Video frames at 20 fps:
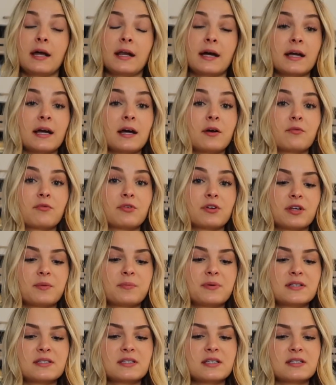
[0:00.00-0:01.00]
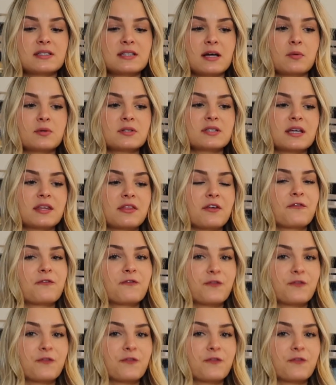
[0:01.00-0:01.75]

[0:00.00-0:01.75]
I got really pissed because that was like the